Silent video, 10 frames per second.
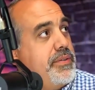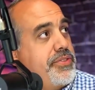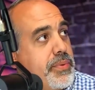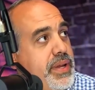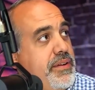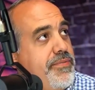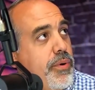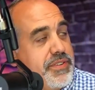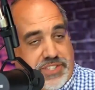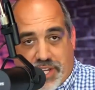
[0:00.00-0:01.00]
3,
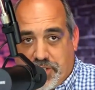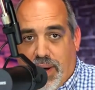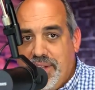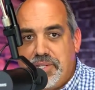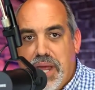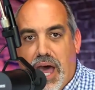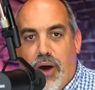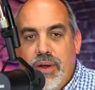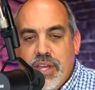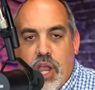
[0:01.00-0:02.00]
4, 6 months now,
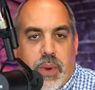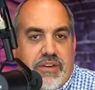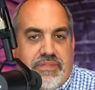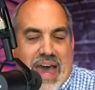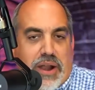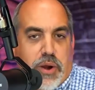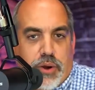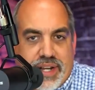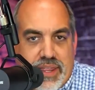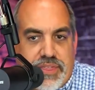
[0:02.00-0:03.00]
and we have not
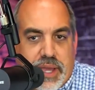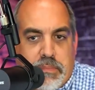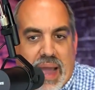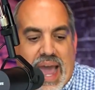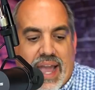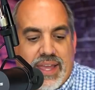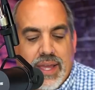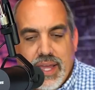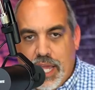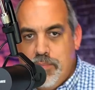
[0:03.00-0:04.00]
heard anything back
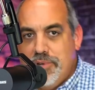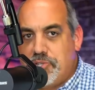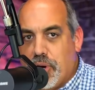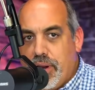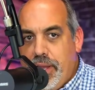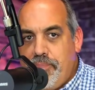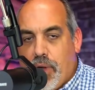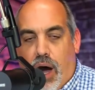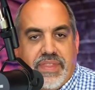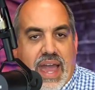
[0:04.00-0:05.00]
in Missouri
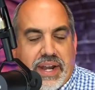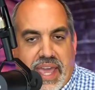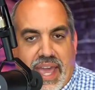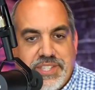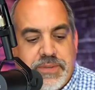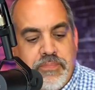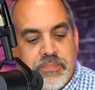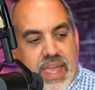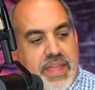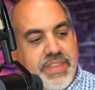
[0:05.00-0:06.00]
on that case.
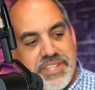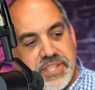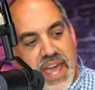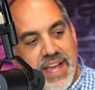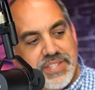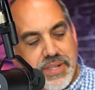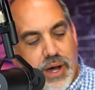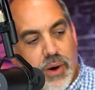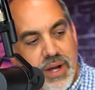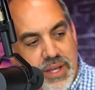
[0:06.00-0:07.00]
In this case,
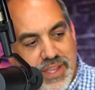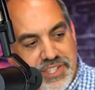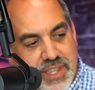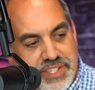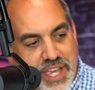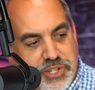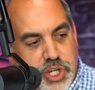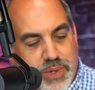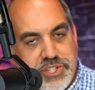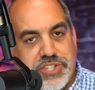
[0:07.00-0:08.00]
though, this
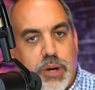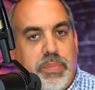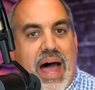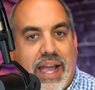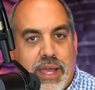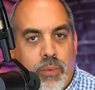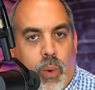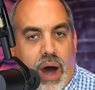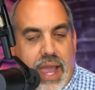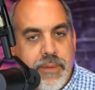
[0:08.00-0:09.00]
issue was so black and
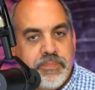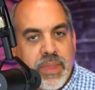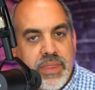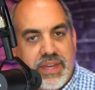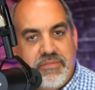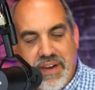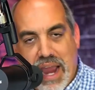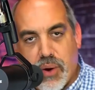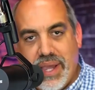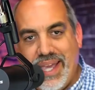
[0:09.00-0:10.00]
white, the
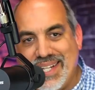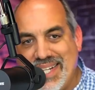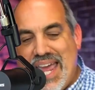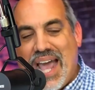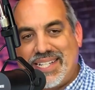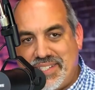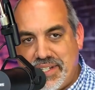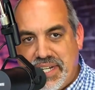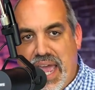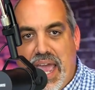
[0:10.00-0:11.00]
very next
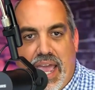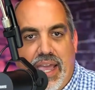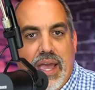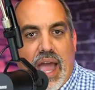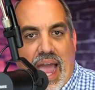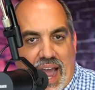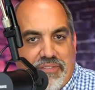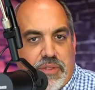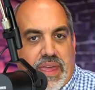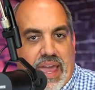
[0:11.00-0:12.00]
day
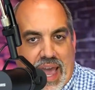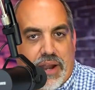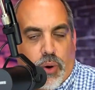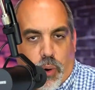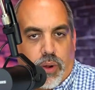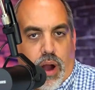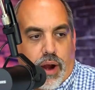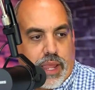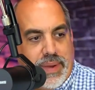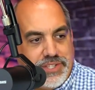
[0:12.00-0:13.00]
after they had oral
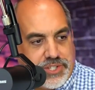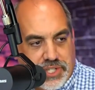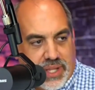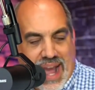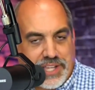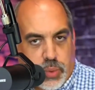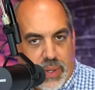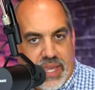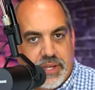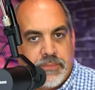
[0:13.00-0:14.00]
arguments just last
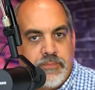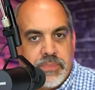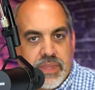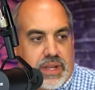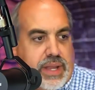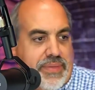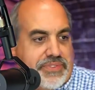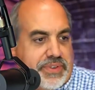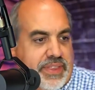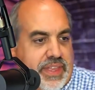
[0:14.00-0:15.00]
week, the
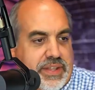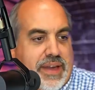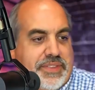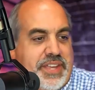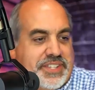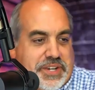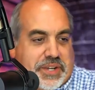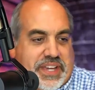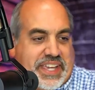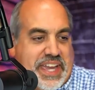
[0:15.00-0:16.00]
Ninth
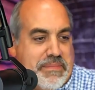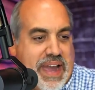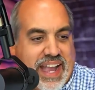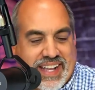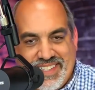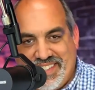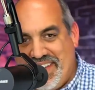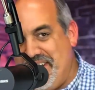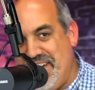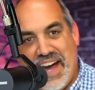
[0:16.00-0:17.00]
Circuit came back and
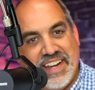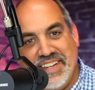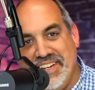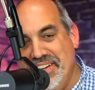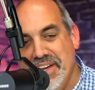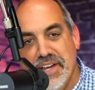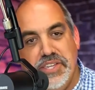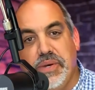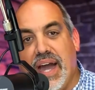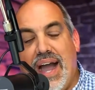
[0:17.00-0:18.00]
said, nah, dude,
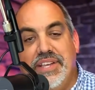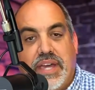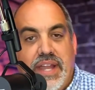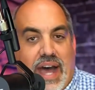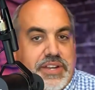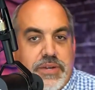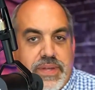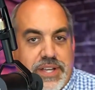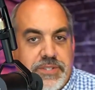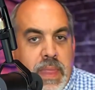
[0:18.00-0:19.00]
you guys cannot do
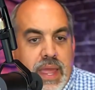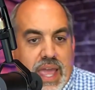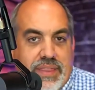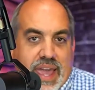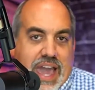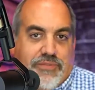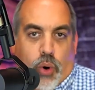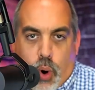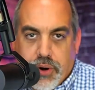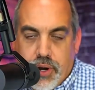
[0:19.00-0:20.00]
this. And they have
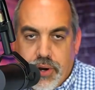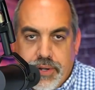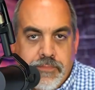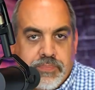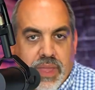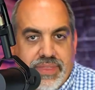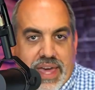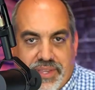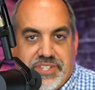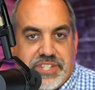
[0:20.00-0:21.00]
ordered
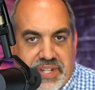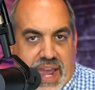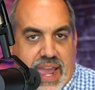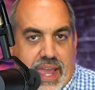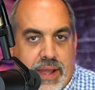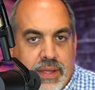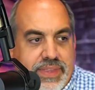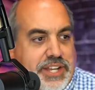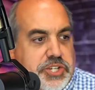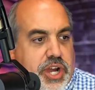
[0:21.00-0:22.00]
that the stay
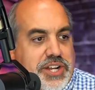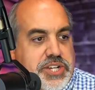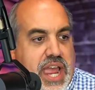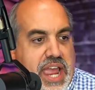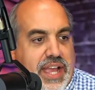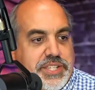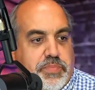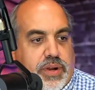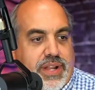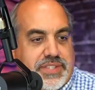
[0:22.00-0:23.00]
that Judge Hayes
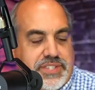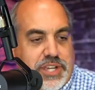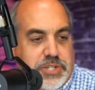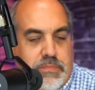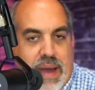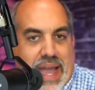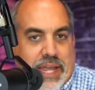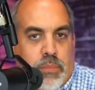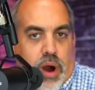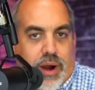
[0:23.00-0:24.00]
put in his decision back
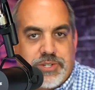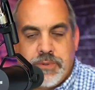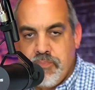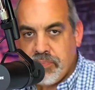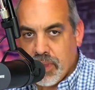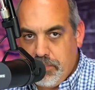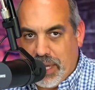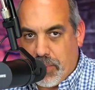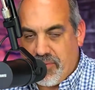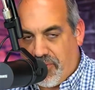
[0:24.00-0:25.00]
in March
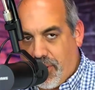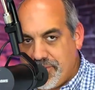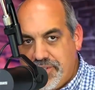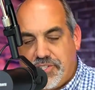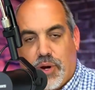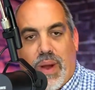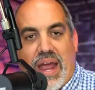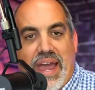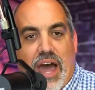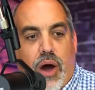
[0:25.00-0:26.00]
be reversed. And so
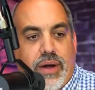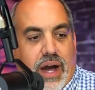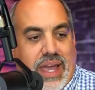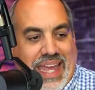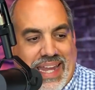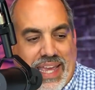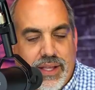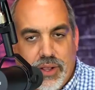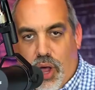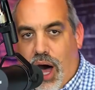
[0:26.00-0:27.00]
right now, any
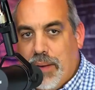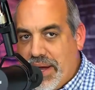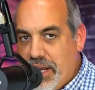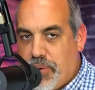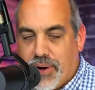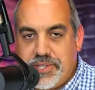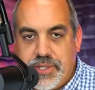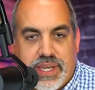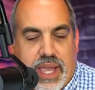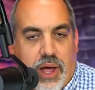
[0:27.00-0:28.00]
law-abiding
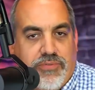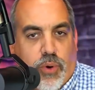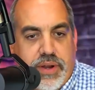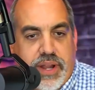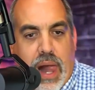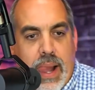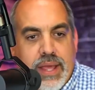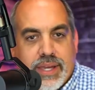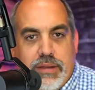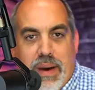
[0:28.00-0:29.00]
person in California
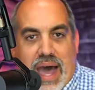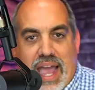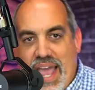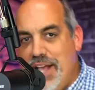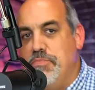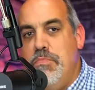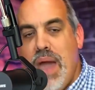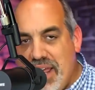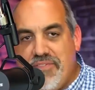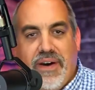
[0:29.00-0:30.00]
can buy as
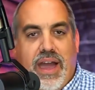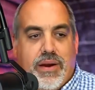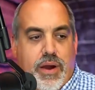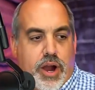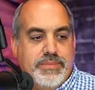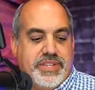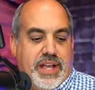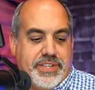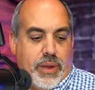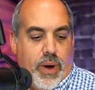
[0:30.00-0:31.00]
many firearms
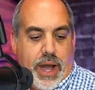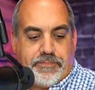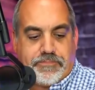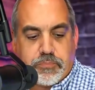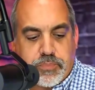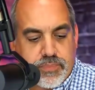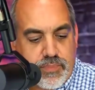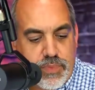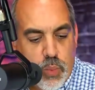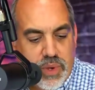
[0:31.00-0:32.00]
as they want,
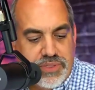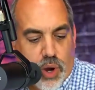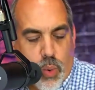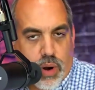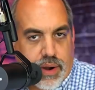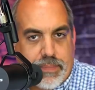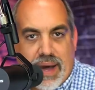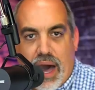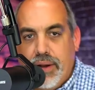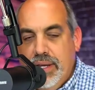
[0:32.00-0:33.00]
with no worry
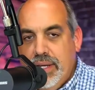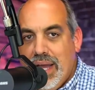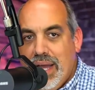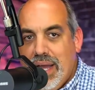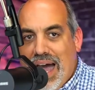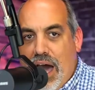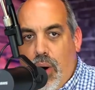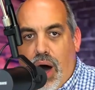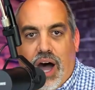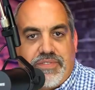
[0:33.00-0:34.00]
about how
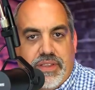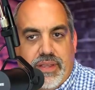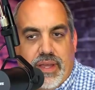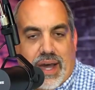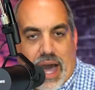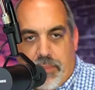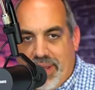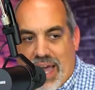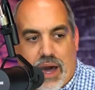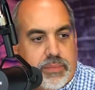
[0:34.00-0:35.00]
often,
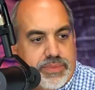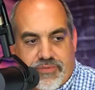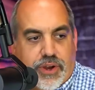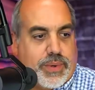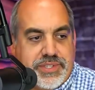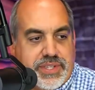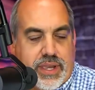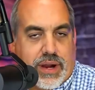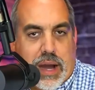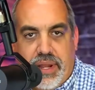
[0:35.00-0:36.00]
how the frequency or how
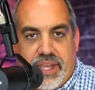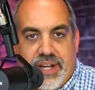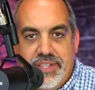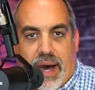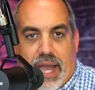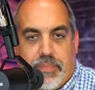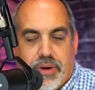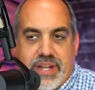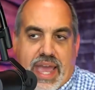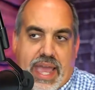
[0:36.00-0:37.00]
many guns they buy
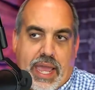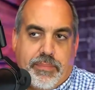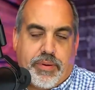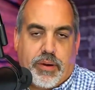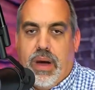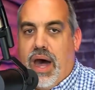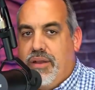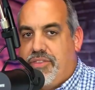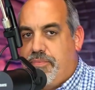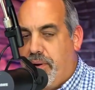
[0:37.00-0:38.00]
per day, per
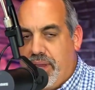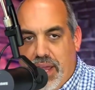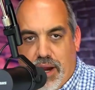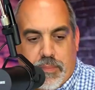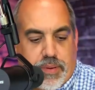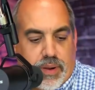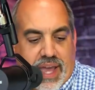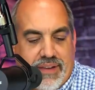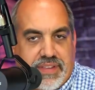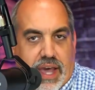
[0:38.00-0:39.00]
month, per year, per
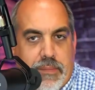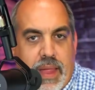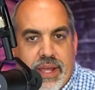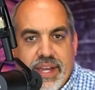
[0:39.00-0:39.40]
lifetime.